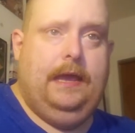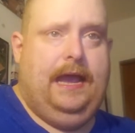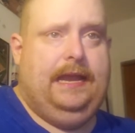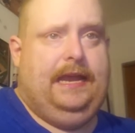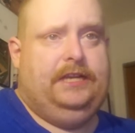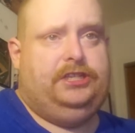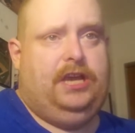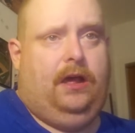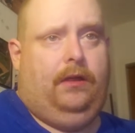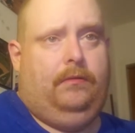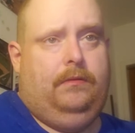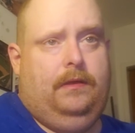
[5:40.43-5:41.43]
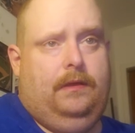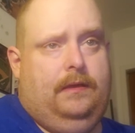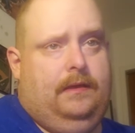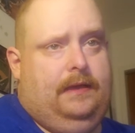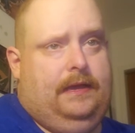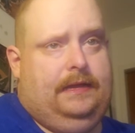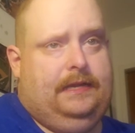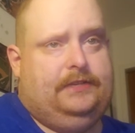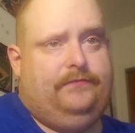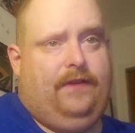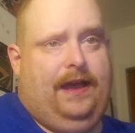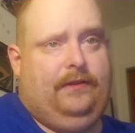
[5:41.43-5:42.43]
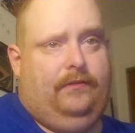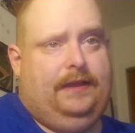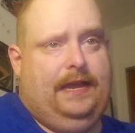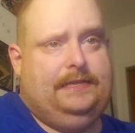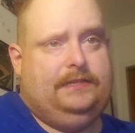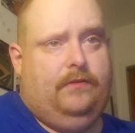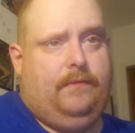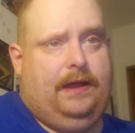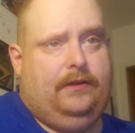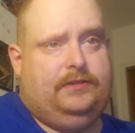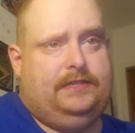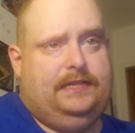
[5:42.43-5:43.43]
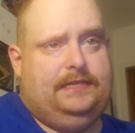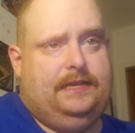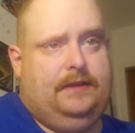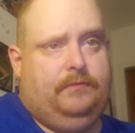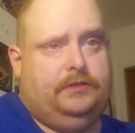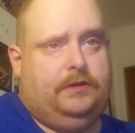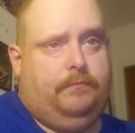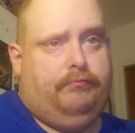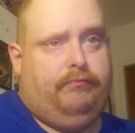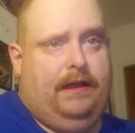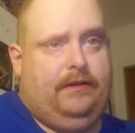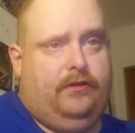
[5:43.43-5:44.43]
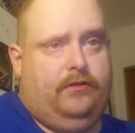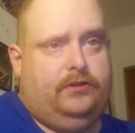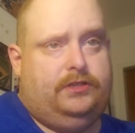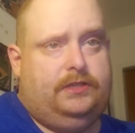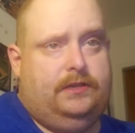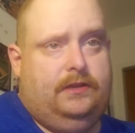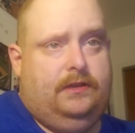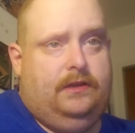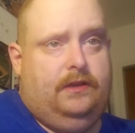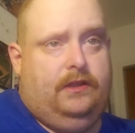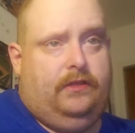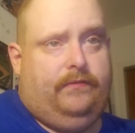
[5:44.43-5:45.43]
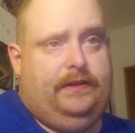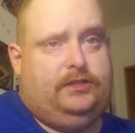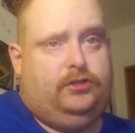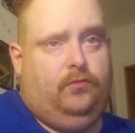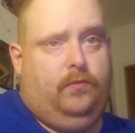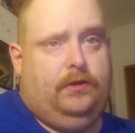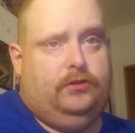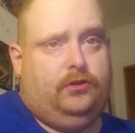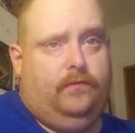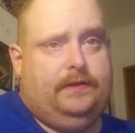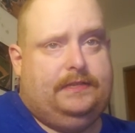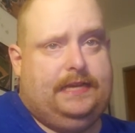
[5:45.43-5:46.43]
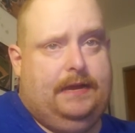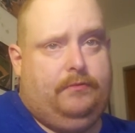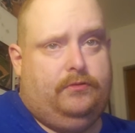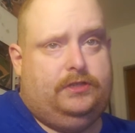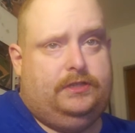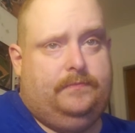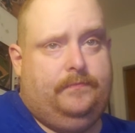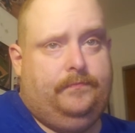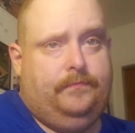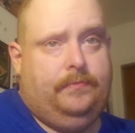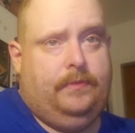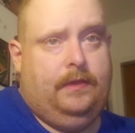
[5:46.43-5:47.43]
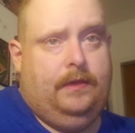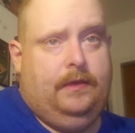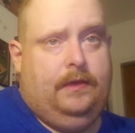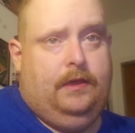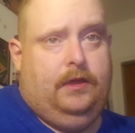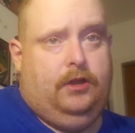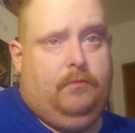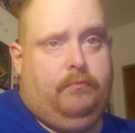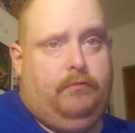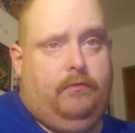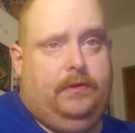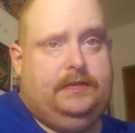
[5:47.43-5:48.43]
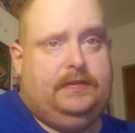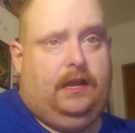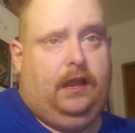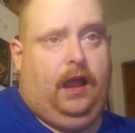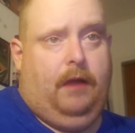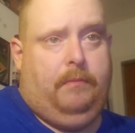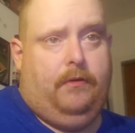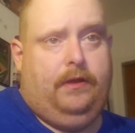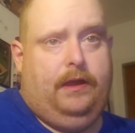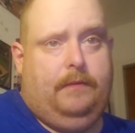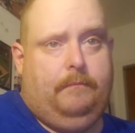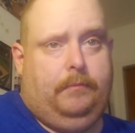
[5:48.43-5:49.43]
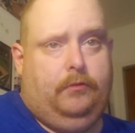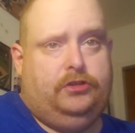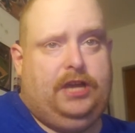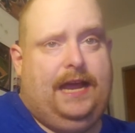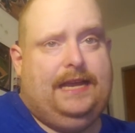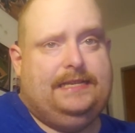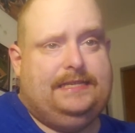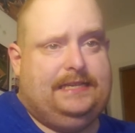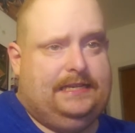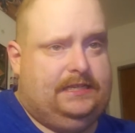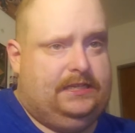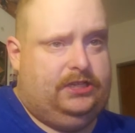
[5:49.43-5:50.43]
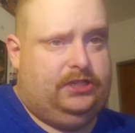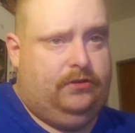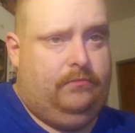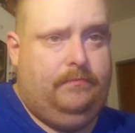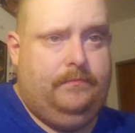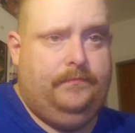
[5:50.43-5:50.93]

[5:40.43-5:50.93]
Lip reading: NHL, in its final days of the regular season, it was the Predators, 3-2 winners over the Sabres. The Bruins clobbered the Blue Jackets 6-2.